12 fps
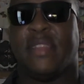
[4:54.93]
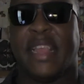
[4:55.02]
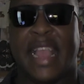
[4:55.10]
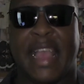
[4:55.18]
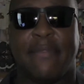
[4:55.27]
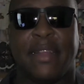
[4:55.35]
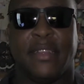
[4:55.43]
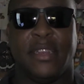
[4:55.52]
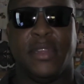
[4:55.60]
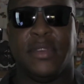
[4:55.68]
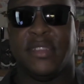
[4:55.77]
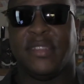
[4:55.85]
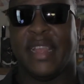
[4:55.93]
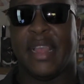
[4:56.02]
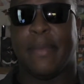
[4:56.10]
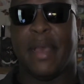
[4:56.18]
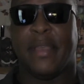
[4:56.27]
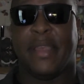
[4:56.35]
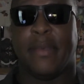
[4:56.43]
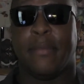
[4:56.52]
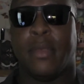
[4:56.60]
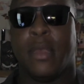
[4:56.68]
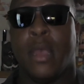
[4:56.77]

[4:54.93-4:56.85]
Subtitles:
think I have nothing new to say about him.